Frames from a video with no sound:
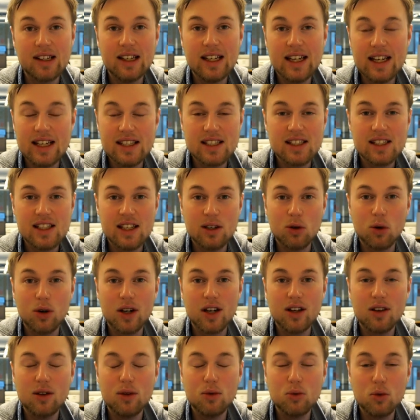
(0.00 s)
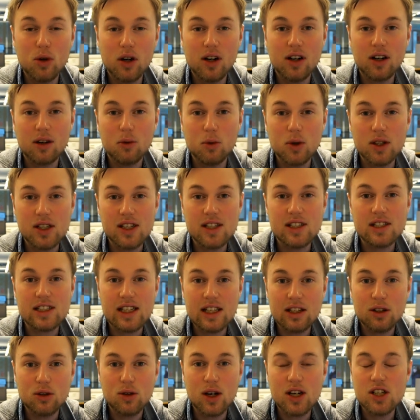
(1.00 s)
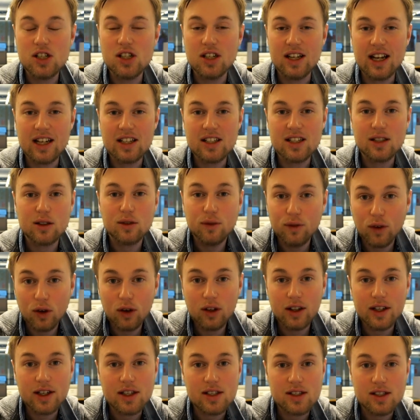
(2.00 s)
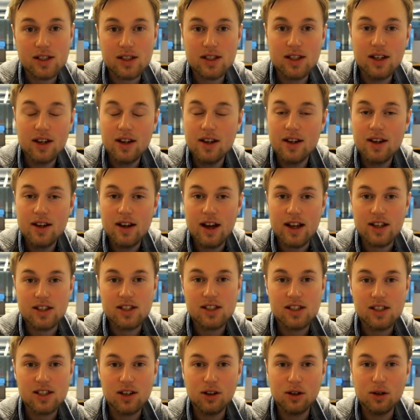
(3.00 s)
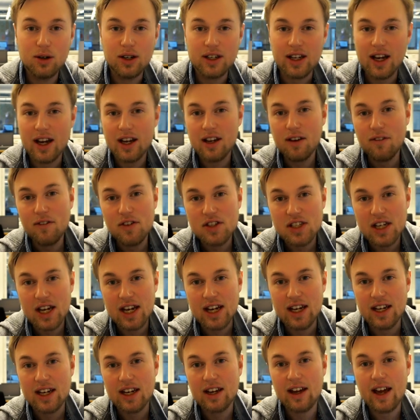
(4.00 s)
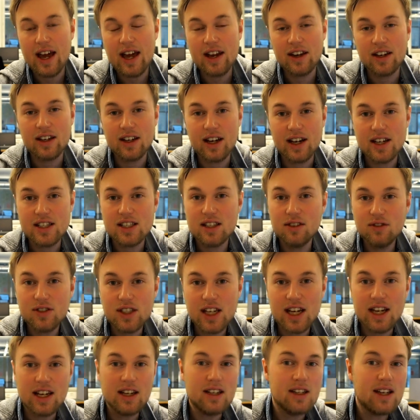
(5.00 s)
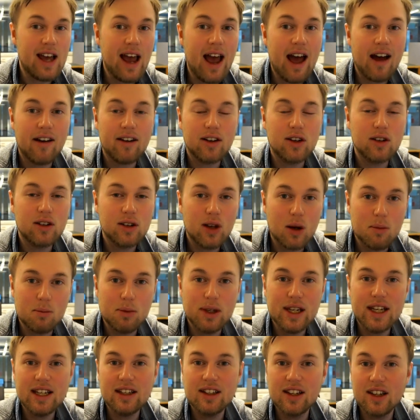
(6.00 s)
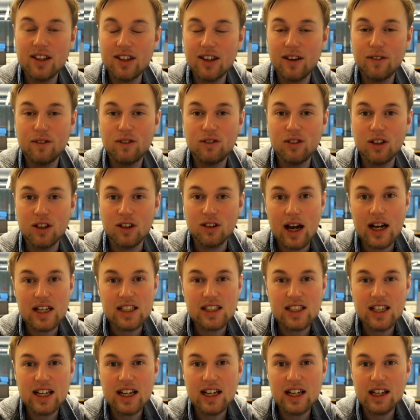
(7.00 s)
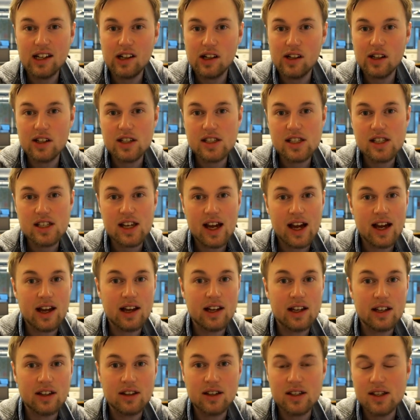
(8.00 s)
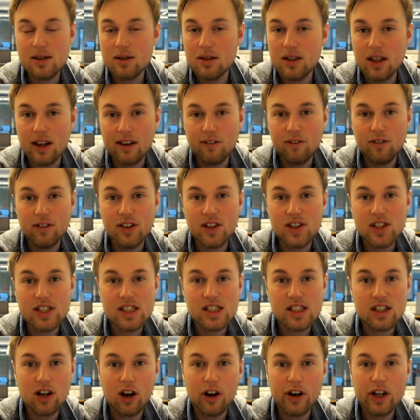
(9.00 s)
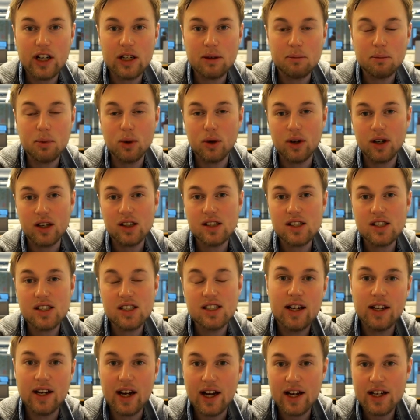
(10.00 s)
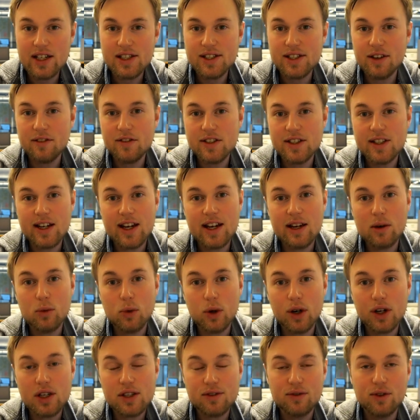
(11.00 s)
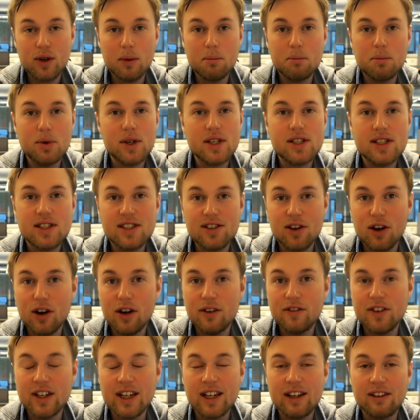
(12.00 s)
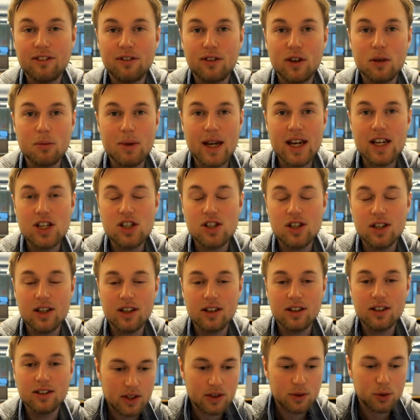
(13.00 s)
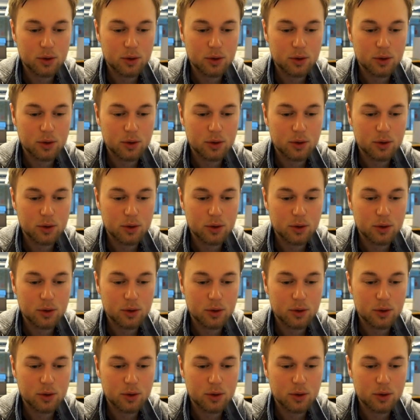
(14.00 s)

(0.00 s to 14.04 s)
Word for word: at least in order to work with its intuition at its fullest. And so an I N F J and an I S F J have completely different ideals and different starting points. An I S F J works from preserving information.